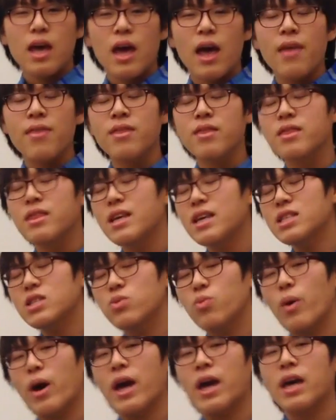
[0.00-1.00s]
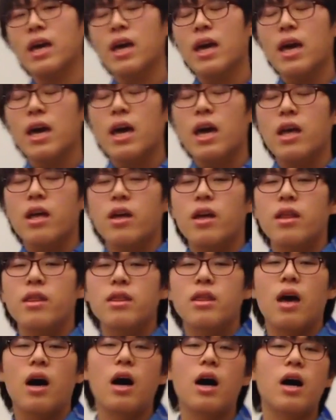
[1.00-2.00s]
And this way,
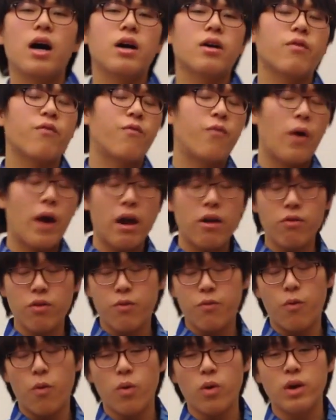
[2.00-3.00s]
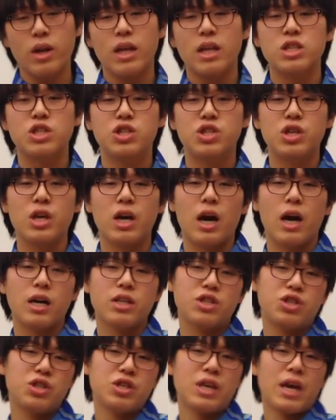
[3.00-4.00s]
uh, Henry Ford, G,
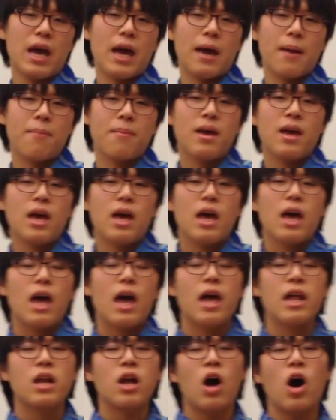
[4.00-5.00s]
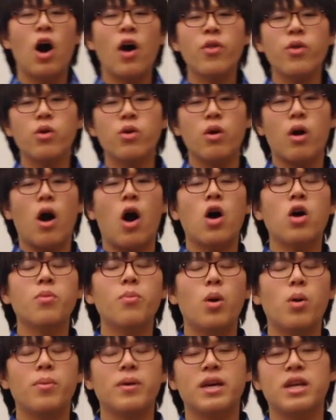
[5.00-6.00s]
uh, GM, and other
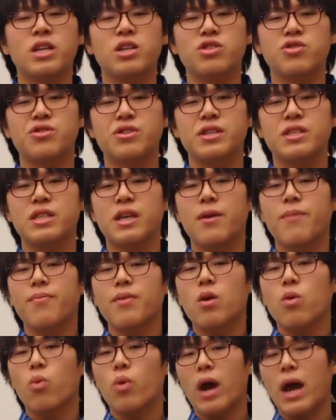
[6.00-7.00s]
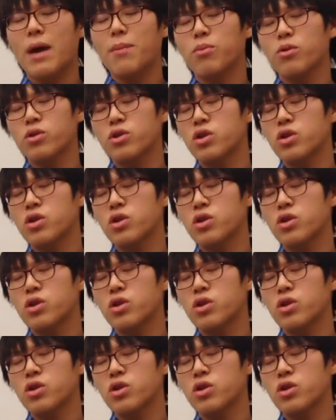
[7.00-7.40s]
automobile industries were able